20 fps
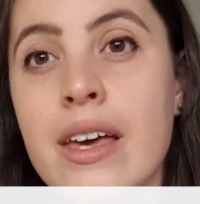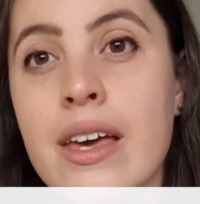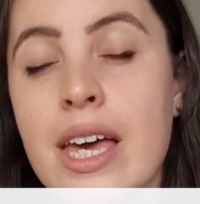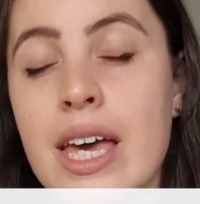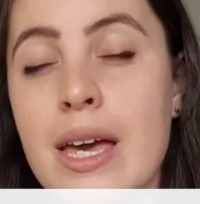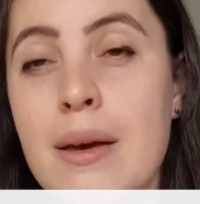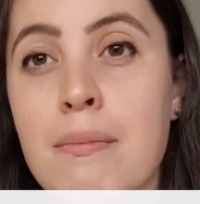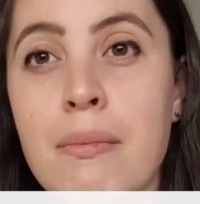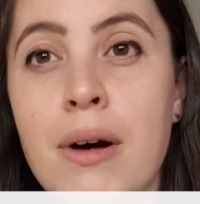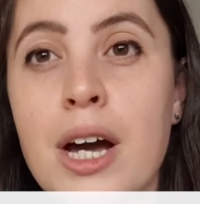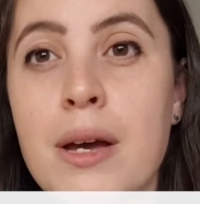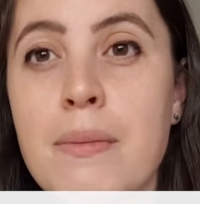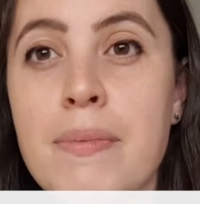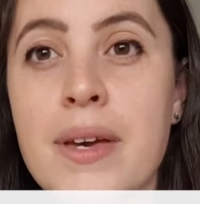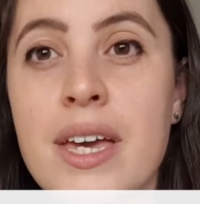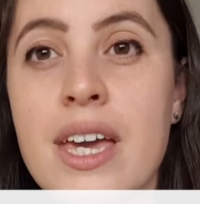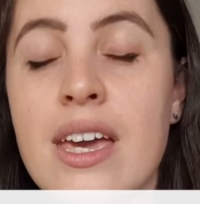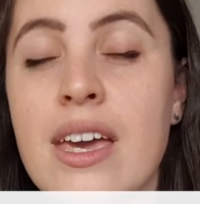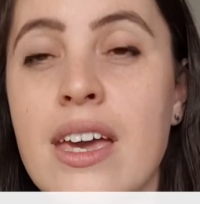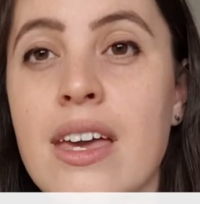It might
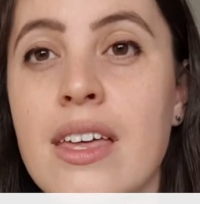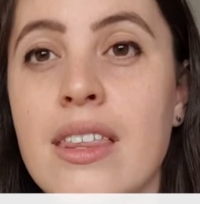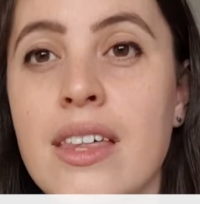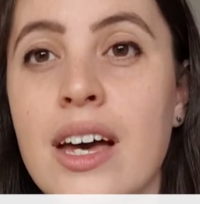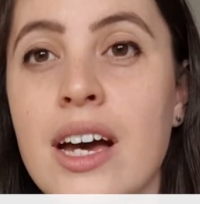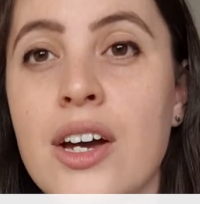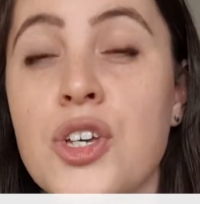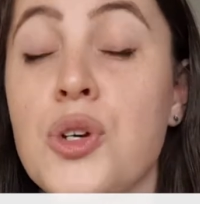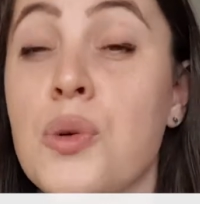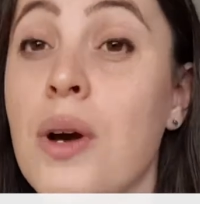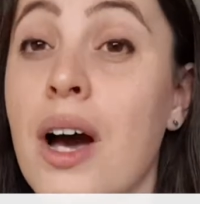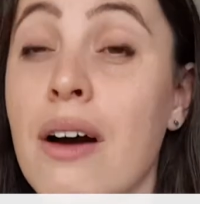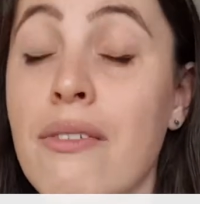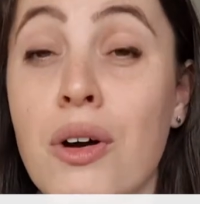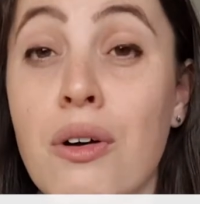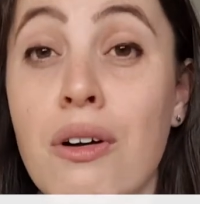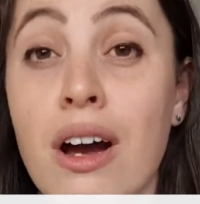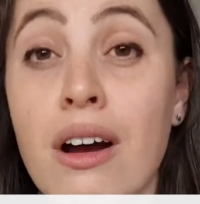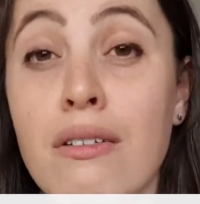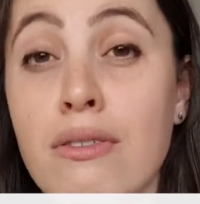be that you have a
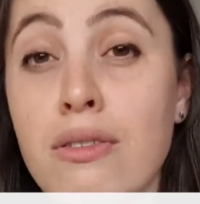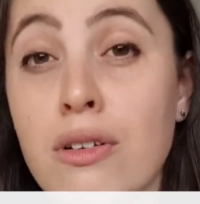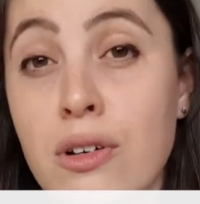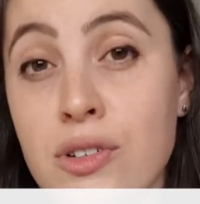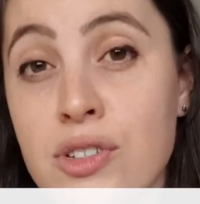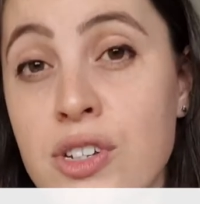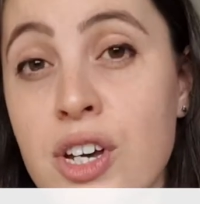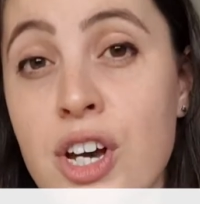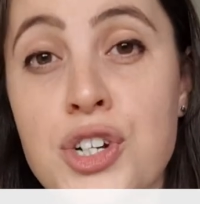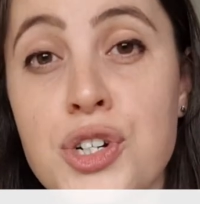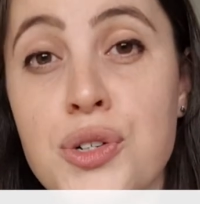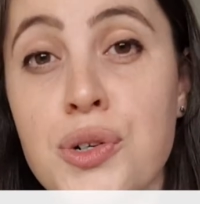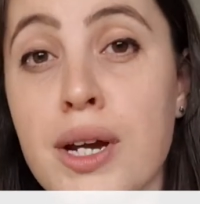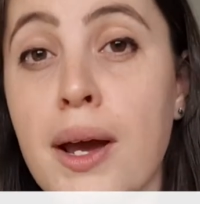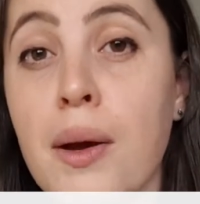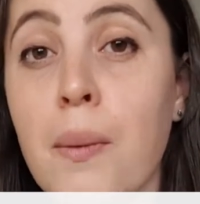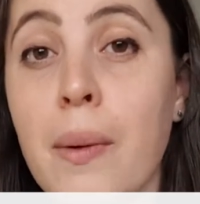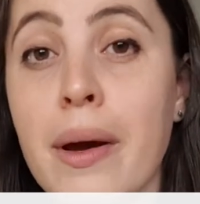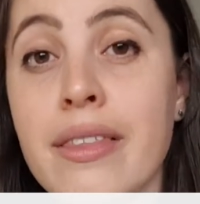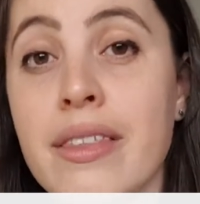ground floor
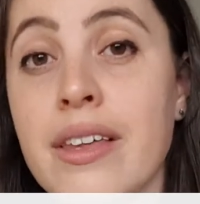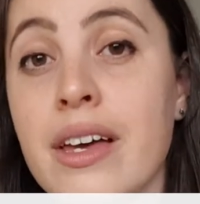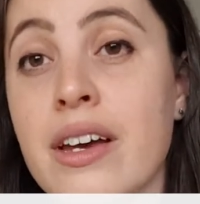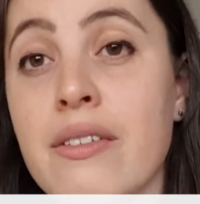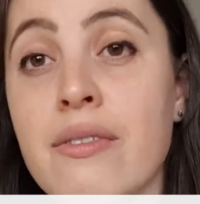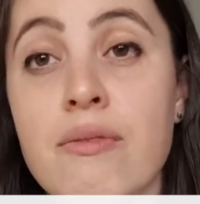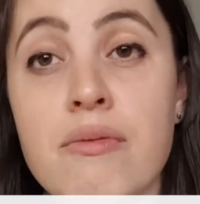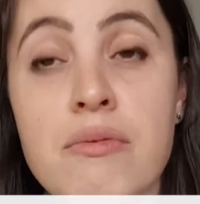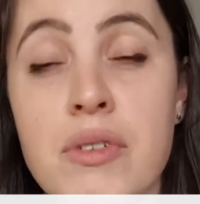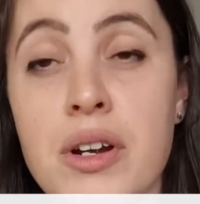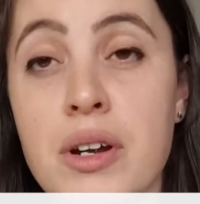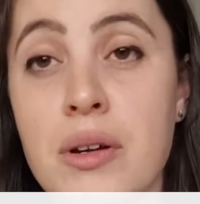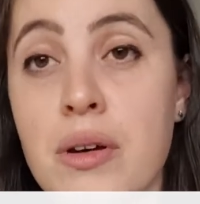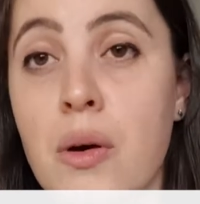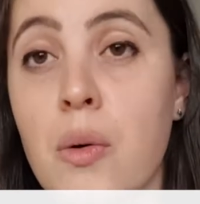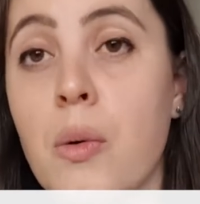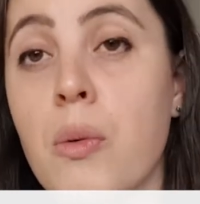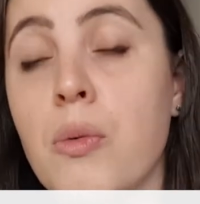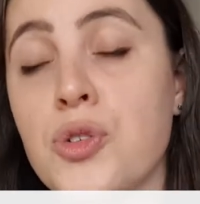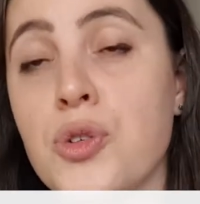surgery with a,
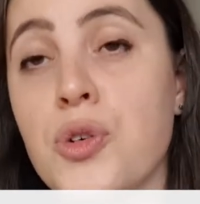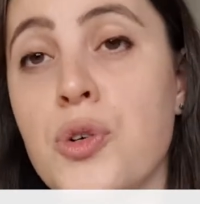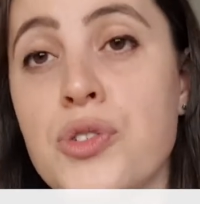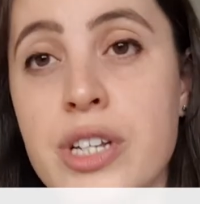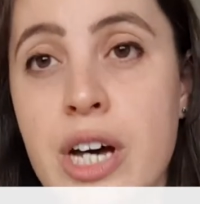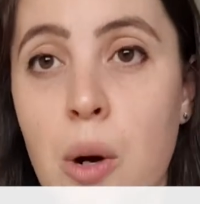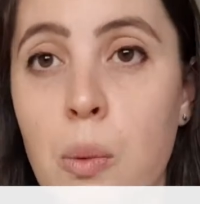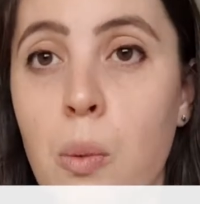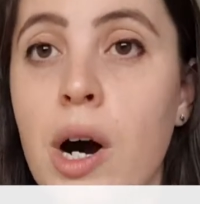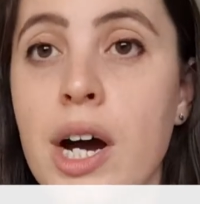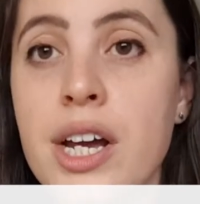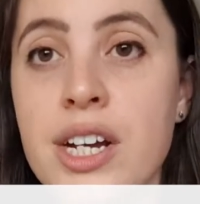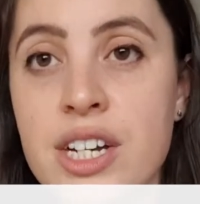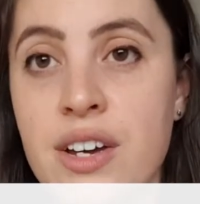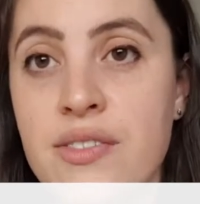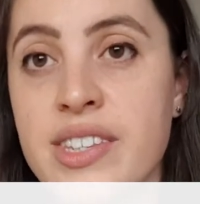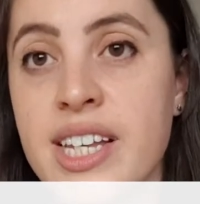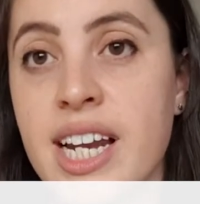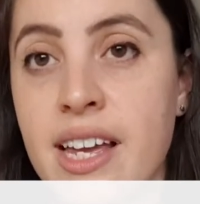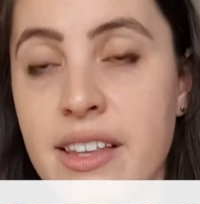doors that are wide
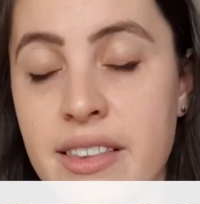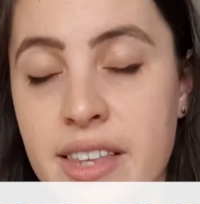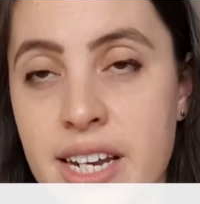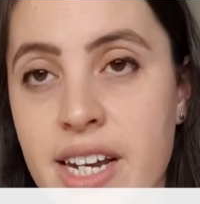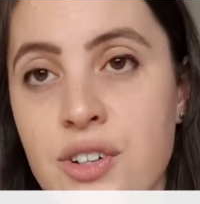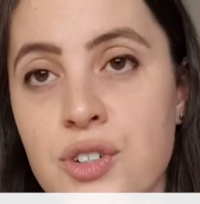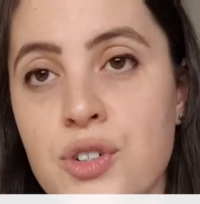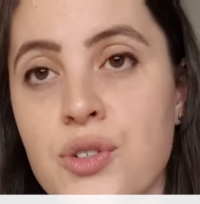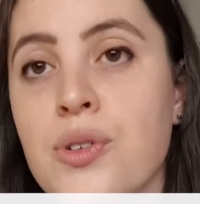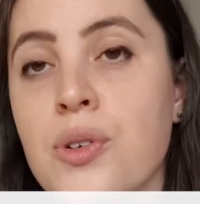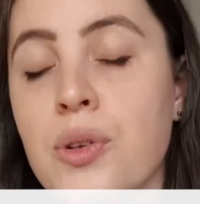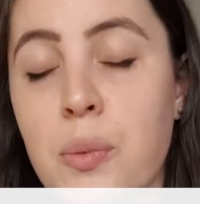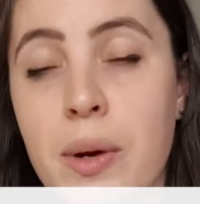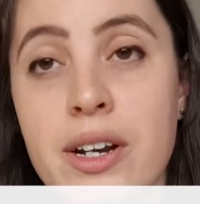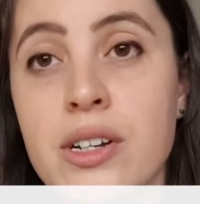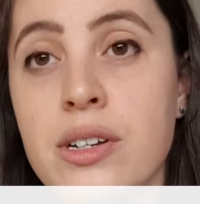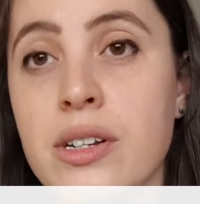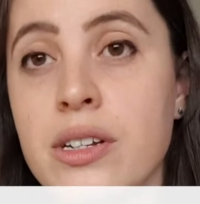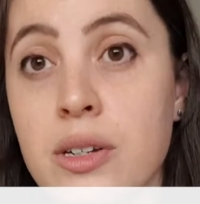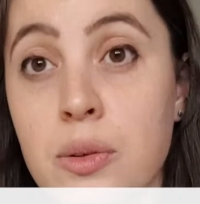enough to let the dental
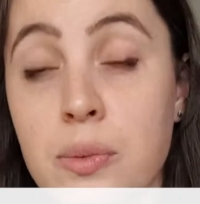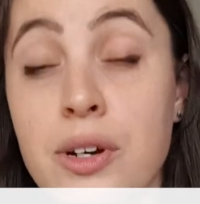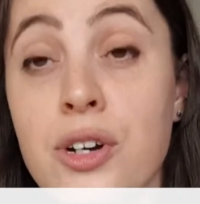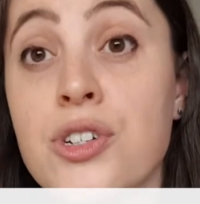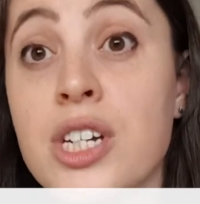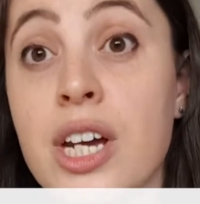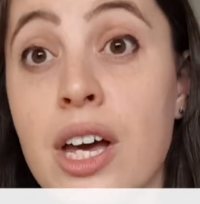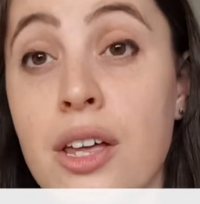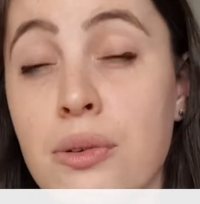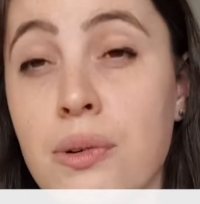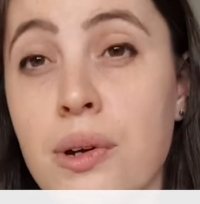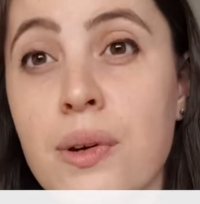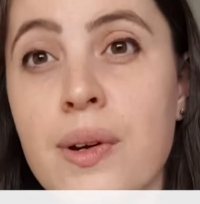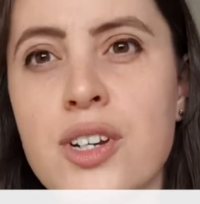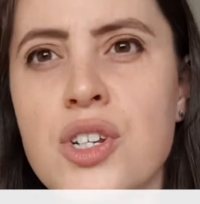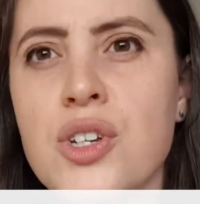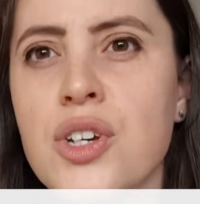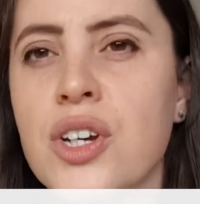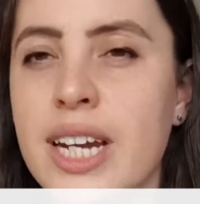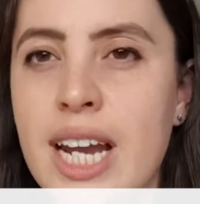when the wheelchair through
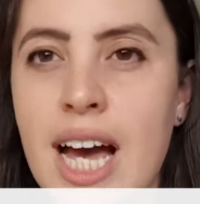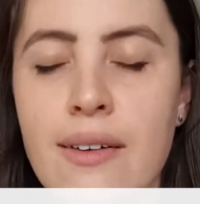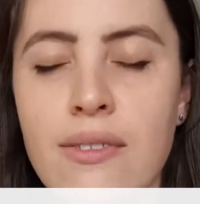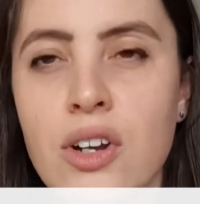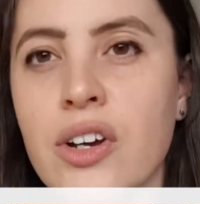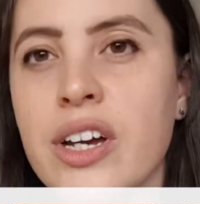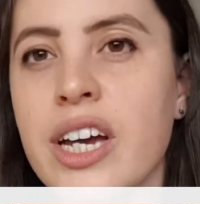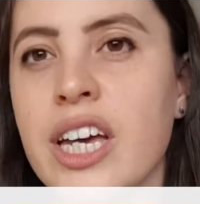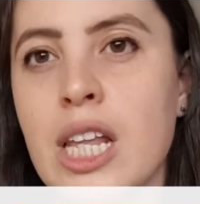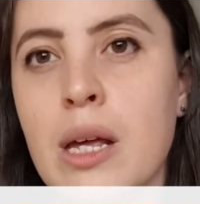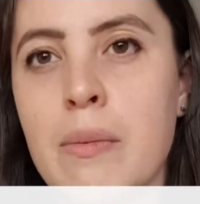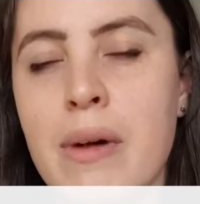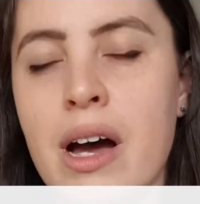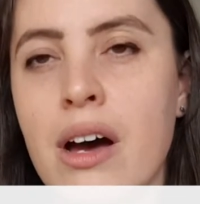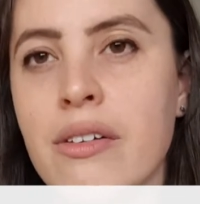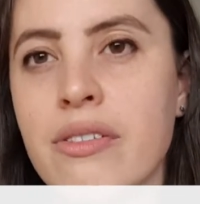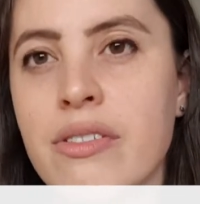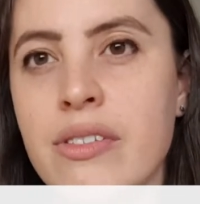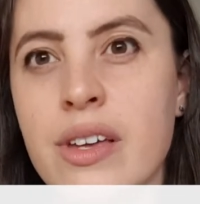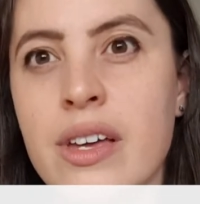and you can have a look in their
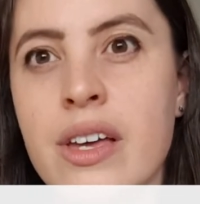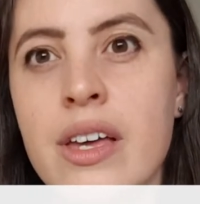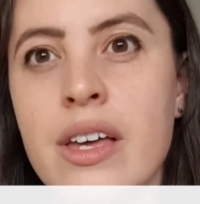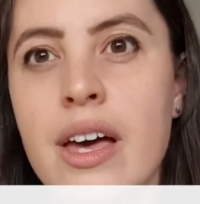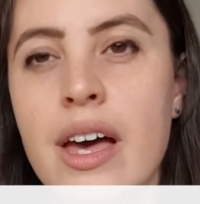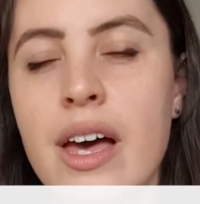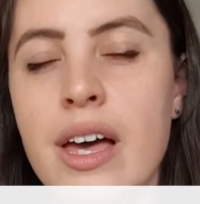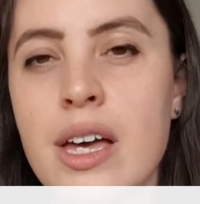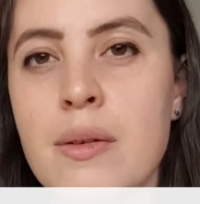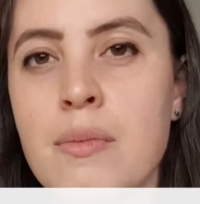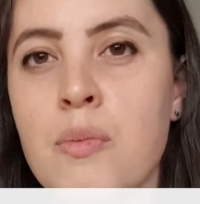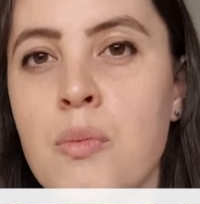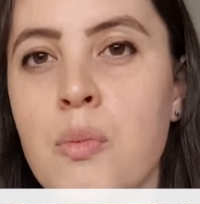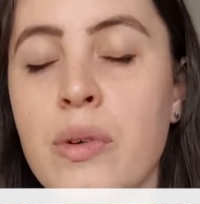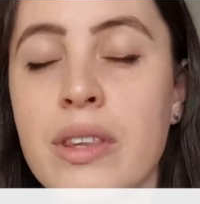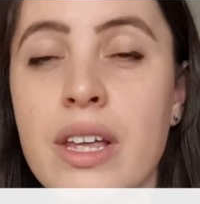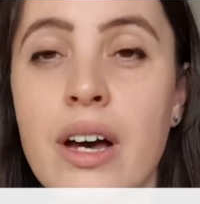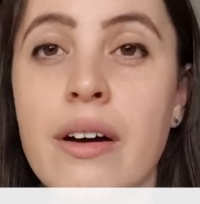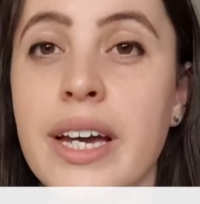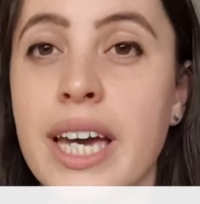mouth um,
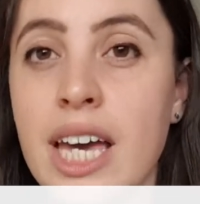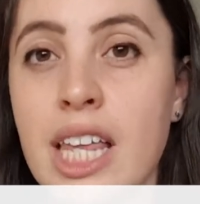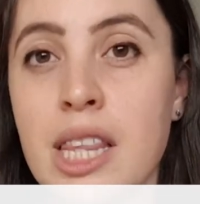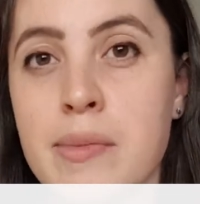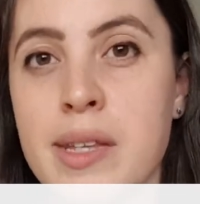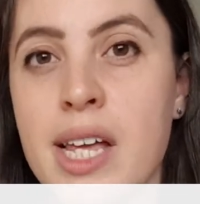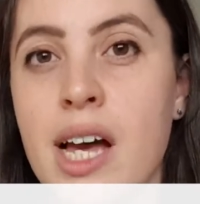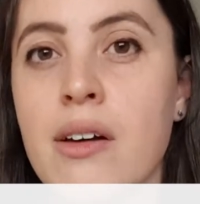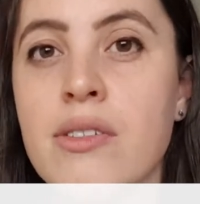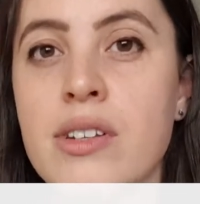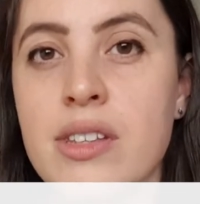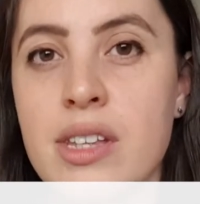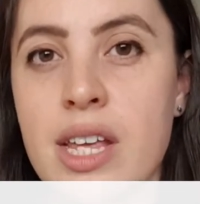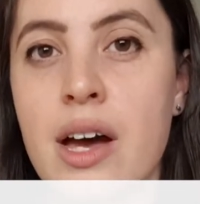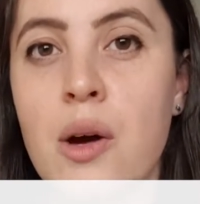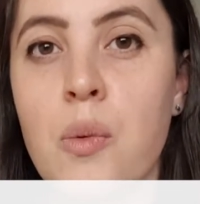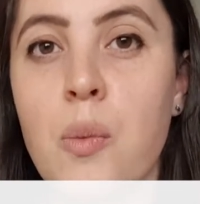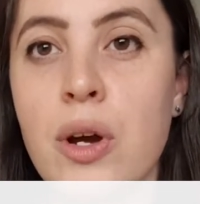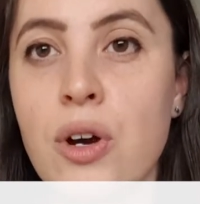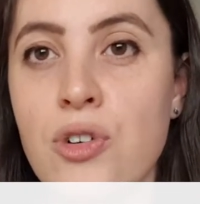without getting them out of
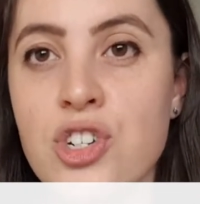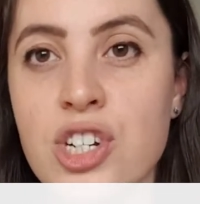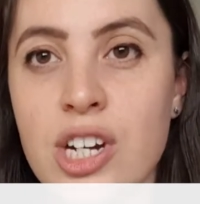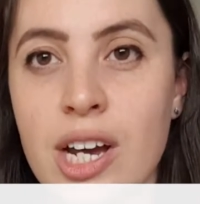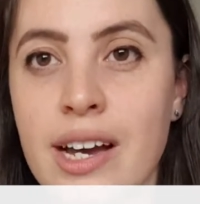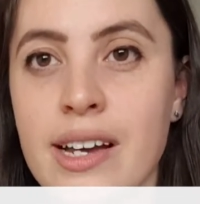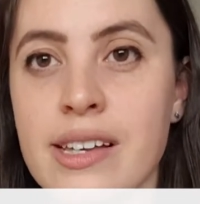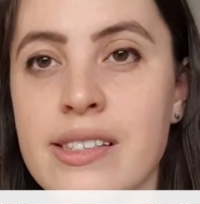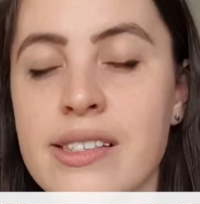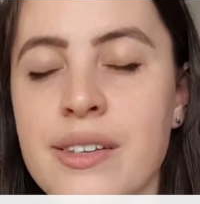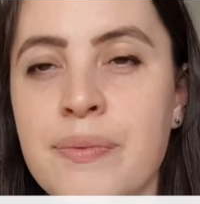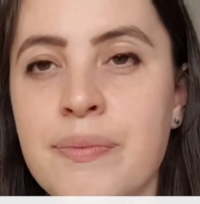their wheelchairs.